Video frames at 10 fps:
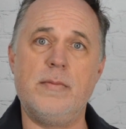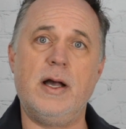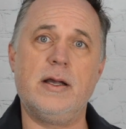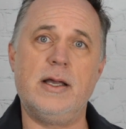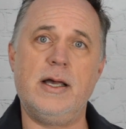
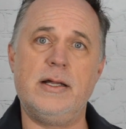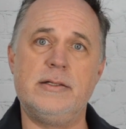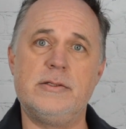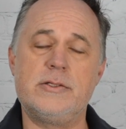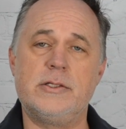about
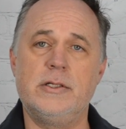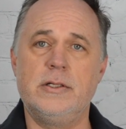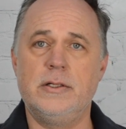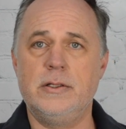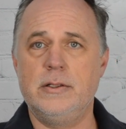guns,
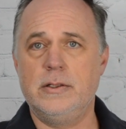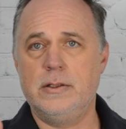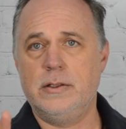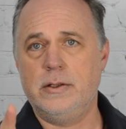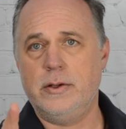
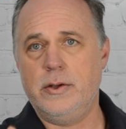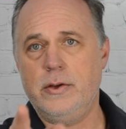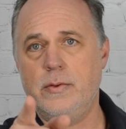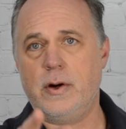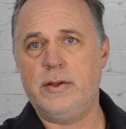
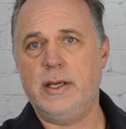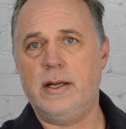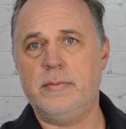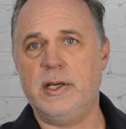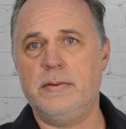you are the
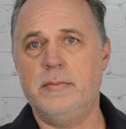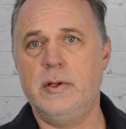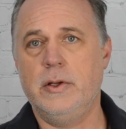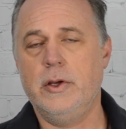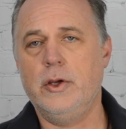enemy.
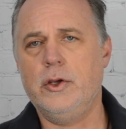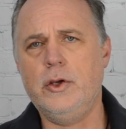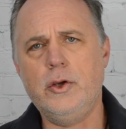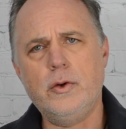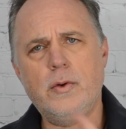
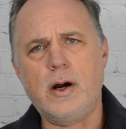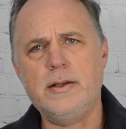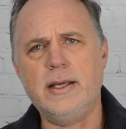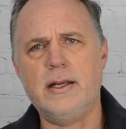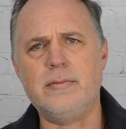You are
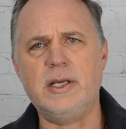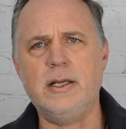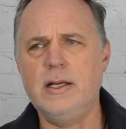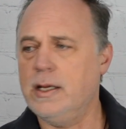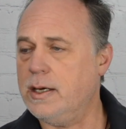the enemy,
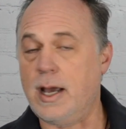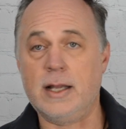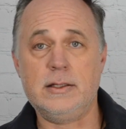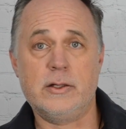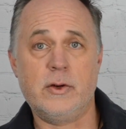
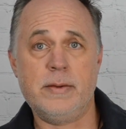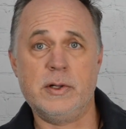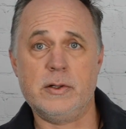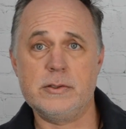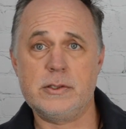not the
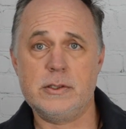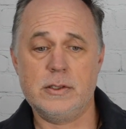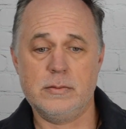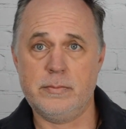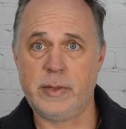criminals,
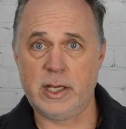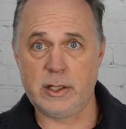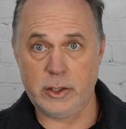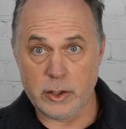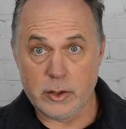me
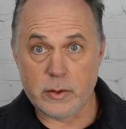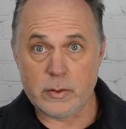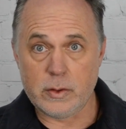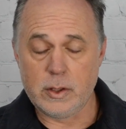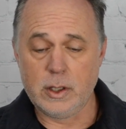and
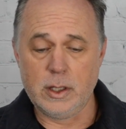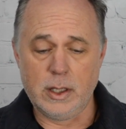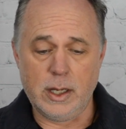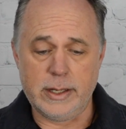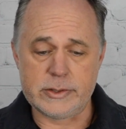you.
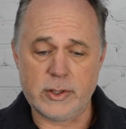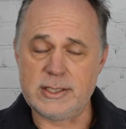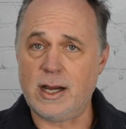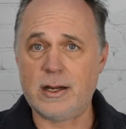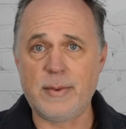Uh, so I
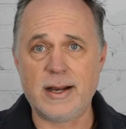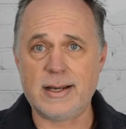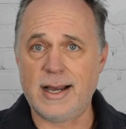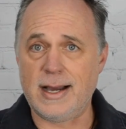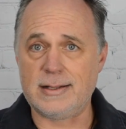talk about
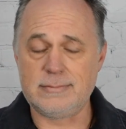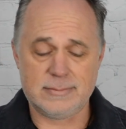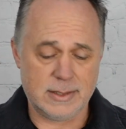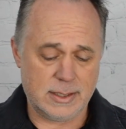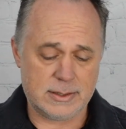God,
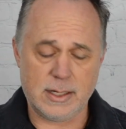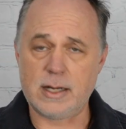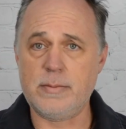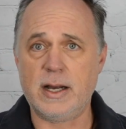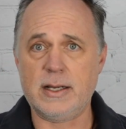I
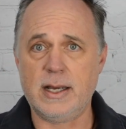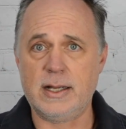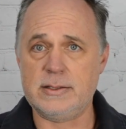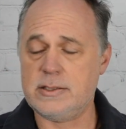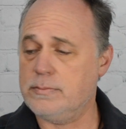talk about
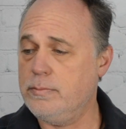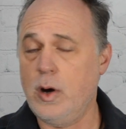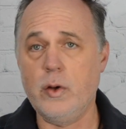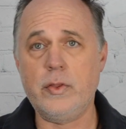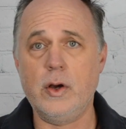guns.
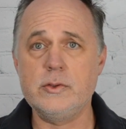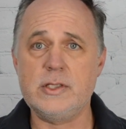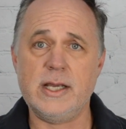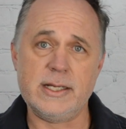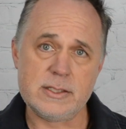Both those
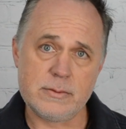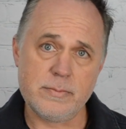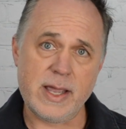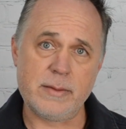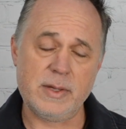things
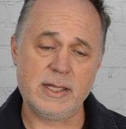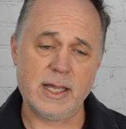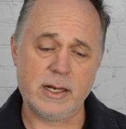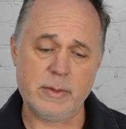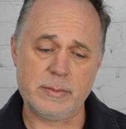make me the
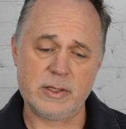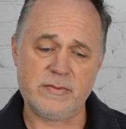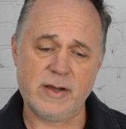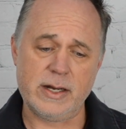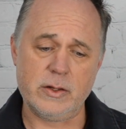enemy. But the
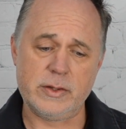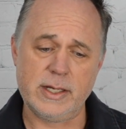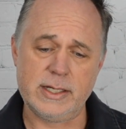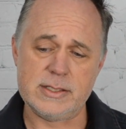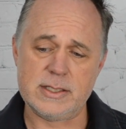final
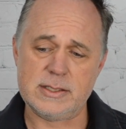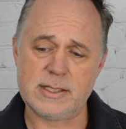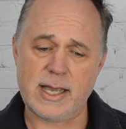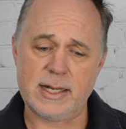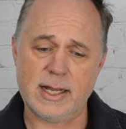thing is, is
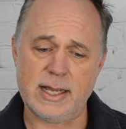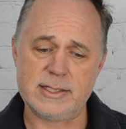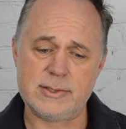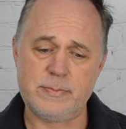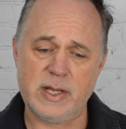that I
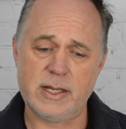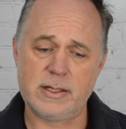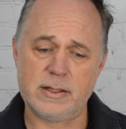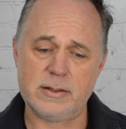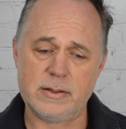
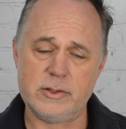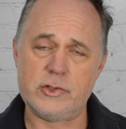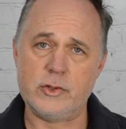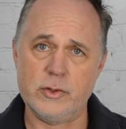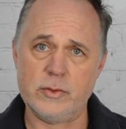speak the
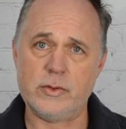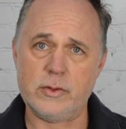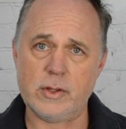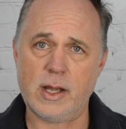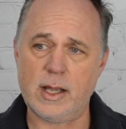
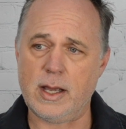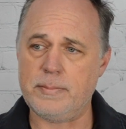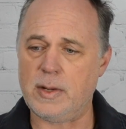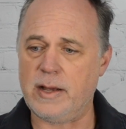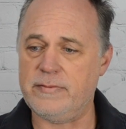truth.
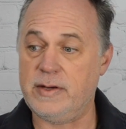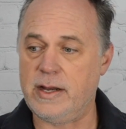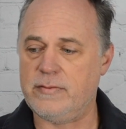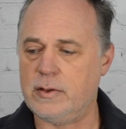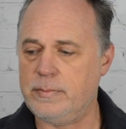I, have
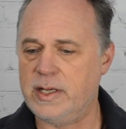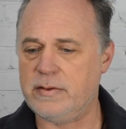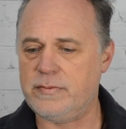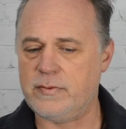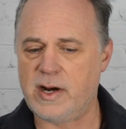never been
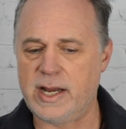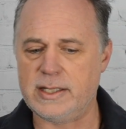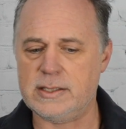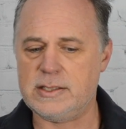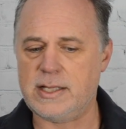
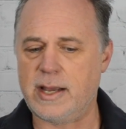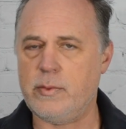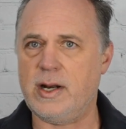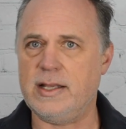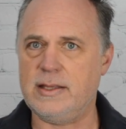afraid to say
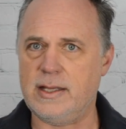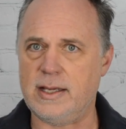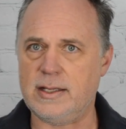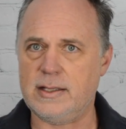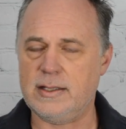what I
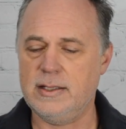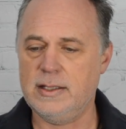think.